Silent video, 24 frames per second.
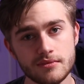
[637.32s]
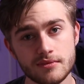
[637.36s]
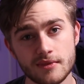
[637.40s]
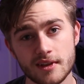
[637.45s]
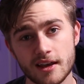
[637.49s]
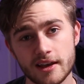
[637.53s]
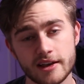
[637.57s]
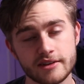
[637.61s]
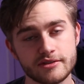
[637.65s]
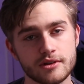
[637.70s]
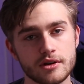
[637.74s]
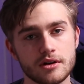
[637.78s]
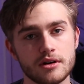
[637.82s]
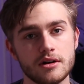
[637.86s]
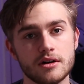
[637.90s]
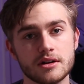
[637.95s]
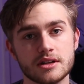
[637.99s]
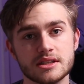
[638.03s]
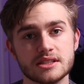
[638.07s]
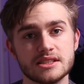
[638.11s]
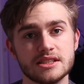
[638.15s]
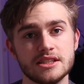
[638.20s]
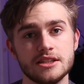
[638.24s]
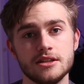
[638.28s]
If not,
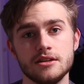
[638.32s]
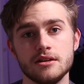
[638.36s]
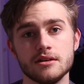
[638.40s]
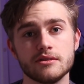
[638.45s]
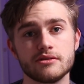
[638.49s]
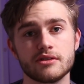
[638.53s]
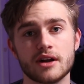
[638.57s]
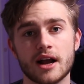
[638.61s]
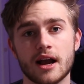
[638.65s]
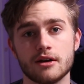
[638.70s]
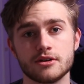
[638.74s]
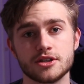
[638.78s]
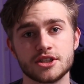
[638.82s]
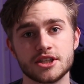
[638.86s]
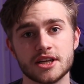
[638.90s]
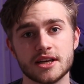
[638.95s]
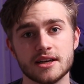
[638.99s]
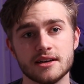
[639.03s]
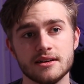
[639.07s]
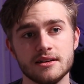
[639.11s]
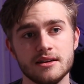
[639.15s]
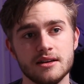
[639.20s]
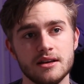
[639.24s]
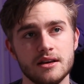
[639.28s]
honestly, look for a house
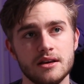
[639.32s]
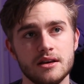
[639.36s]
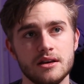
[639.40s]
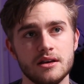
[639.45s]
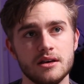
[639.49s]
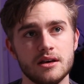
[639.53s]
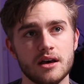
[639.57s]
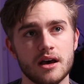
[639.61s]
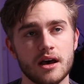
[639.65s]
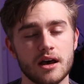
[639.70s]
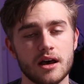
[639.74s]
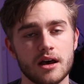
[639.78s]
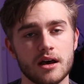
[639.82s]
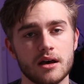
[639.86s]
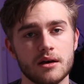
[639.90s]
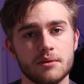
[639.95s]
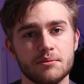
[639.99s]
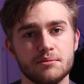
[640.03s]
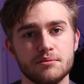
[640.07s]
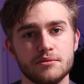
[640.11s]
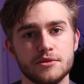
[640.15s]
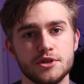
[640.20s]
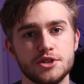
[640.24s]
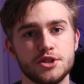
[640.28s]
share.
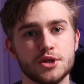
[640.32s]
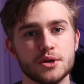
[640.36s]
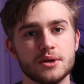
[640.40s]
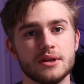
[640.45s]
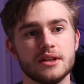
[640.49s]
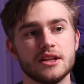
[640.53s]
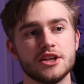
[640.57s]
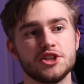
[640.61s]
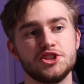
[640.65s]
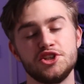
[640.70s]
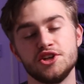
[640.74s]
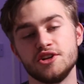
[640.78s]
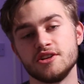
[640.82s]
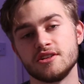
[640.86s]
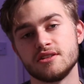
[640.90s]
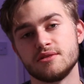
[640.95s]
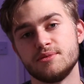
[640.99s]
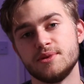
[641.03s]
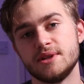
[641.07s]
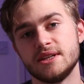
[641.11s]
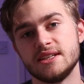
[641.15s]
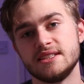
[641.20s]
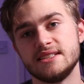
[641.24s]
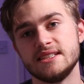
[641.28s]
Join like student
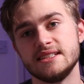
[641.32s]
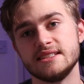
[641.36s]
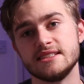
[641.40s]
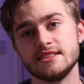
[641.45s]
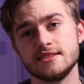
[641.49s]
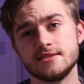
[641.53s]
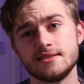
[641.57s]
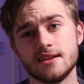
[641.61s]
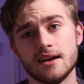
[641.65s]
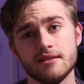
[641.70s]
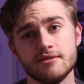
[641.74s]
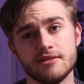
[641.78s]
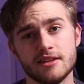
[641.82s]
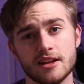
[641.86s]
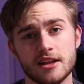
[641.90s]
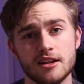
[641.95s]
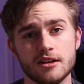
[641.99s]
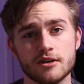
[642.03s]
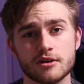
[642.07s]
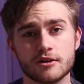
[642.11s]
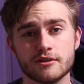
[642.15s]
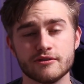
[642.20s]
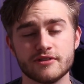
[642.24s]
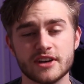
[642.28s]
communities and stuff, and like
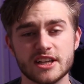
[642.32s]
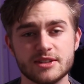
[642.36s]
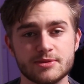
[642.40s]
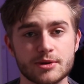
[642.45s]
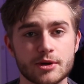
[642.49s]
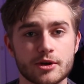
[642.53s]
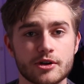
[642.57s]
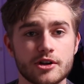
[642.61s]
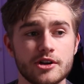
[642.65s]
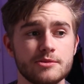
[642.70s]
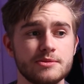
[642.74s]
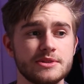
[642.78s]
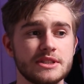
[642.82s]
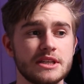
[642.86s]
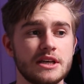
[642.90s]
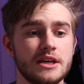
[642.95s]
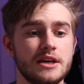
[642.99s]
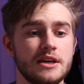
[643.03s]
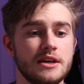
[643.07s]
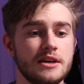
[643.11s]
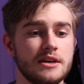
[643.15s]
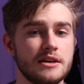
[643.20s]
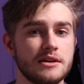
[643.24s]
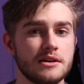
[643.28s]
look on Facebook groups,
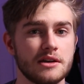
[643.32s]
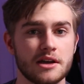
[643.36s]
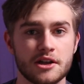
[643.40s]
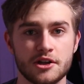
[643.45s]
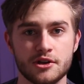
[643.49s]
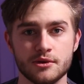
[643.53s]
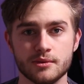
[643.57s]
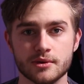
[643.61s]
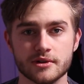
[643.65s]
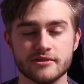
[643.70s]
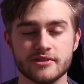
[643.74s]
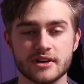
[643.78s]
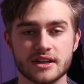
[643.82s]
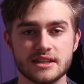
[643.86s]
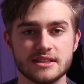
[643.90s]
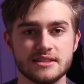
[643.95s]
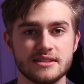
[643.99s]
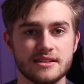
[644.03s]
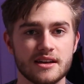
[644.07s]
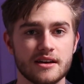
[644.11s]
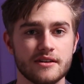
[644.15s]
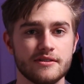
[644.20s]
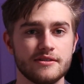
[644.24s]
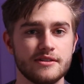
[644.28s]
and you will find
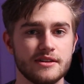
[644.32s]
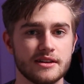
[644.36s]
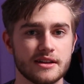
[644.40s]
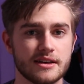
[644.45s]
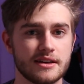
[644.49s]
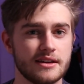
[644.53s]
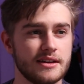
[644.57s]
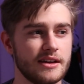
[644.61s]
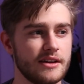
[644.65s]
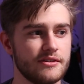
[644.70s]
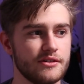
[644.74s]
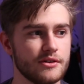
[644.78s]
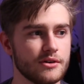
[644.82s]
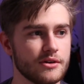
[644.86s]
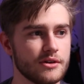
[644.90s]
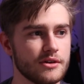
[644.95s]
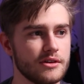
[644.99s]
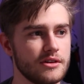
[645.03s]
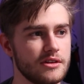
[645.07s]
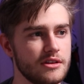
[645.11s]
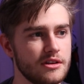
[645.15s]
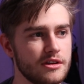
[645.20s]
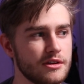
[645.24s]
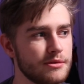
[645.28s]
stuff. And like, if
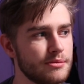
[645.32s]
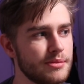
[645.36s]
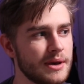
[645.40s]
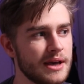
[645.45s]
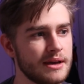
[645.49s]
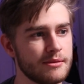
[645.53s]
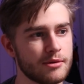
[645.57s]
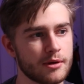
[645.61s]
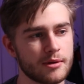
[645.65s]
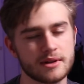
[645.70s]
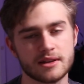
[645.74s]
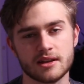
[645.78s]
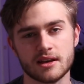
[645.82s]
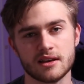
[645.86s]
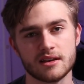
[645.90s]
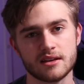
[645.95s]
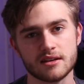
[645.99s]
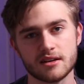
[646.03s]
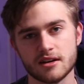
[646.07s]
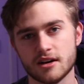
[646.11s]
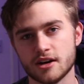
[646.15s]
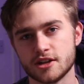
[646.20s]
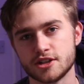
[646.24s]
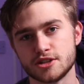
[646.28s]
not, you can pay probably like
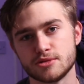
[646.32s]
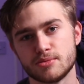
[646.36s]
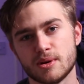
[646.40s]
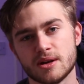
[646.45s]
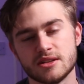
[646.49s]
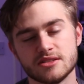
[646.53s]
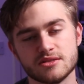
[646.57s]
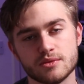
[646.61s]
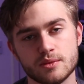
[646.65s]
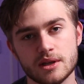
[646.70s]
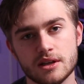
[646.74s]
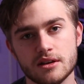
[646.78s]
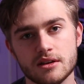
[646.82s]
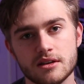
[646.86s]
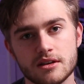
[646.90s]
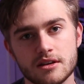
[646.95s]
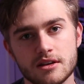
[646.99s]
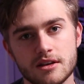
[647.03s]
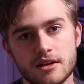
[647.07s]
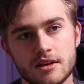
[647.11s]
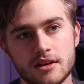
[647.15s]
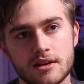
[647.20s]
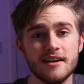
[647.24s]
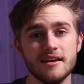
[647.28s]
£100 a week.
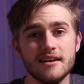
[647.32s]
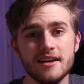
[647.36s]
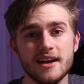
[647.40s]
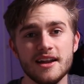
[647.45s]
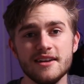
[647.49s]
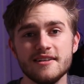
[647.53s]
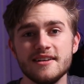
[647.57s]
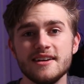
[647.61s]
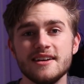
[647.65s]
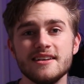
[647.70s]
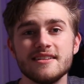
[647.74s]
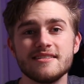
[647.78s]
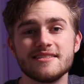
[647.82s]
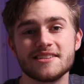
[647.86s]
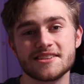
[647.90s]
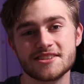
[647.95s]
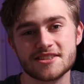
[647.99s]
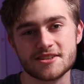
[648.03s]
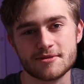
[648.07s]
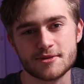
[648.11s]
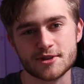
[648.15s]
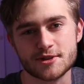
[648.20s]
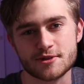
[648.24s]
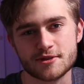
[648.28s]
Anyway, thanks
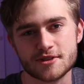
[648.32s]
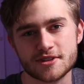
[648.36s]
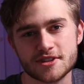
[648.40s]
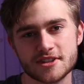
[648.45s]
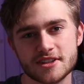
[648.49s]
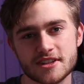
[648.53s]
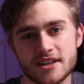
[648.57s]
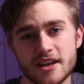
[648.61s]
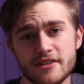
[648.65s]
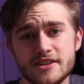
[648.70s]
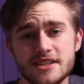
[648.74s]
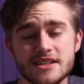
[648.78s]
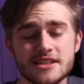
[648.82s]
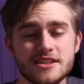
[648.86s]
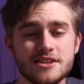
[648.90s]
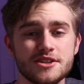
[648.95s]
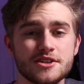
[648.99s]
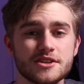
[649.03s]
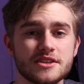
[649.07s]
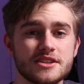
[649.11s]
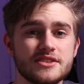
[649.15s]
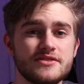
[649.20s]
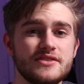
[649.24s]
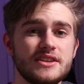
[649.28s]
so much for watching. If you did
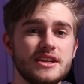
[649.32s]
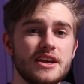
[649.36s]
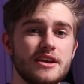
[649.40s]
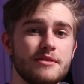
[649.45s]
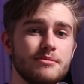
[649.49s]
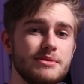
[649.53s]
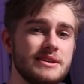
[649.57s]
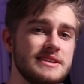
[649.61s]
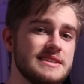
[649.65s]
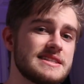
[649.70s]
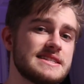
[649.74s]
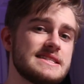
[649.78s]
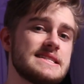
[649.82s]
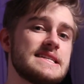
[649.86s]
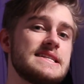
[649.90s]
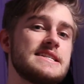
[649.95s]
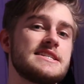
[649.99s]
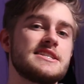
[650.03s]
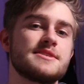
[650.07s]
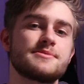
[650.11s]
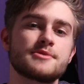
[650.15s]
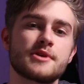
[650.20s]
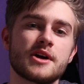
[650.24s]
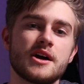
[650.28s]
enjoy this video, please consider
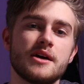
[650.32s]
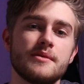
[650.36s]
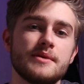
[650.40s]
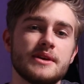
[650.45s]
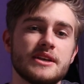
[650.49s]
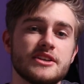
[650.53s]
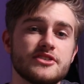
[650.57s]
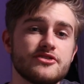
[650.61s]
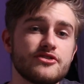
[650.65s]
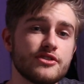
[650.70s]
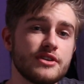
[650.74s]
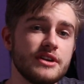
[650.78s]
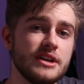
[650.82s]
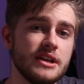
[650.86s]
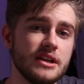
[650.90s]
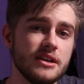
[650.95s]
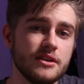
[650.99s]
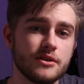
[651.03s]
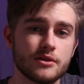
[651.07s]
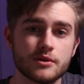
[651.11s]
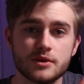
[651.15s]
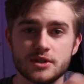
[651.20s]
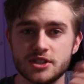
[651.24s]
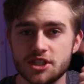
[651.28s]
subscribing. It's free, you
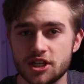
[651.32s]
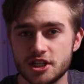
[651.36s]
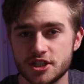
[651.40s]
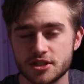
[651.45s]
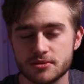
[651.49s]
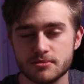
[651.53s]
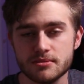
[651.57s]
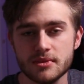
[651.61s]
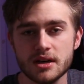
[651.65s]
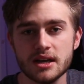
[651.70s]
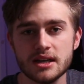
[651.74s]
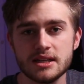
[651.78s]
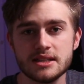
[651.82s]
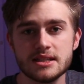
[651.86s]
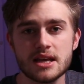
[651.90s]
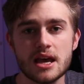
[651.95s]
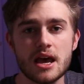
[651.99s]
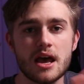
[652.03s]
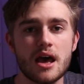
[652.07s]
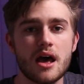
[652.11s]
can always change your mind.